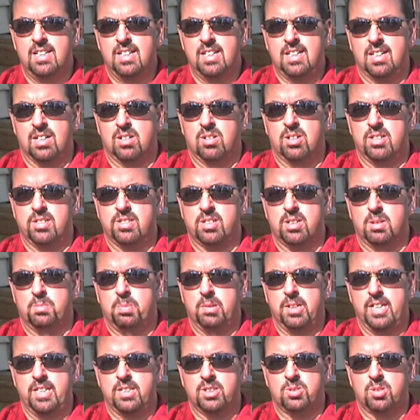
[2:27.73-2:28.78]
And of course, their
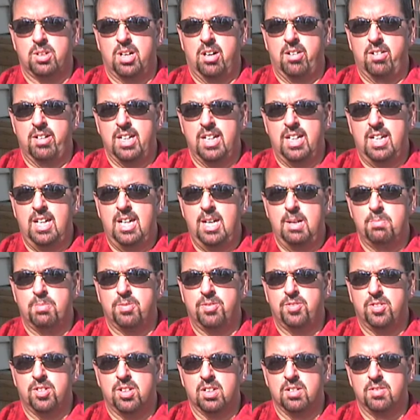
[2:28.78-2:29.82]
plates were already heaped
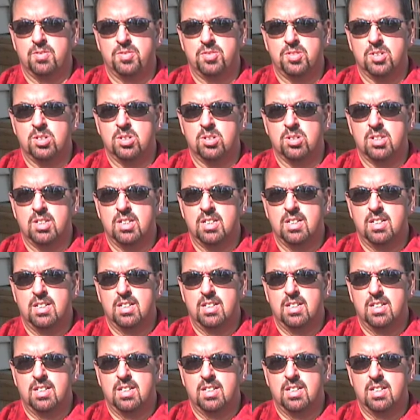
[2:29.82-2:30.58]
full of food.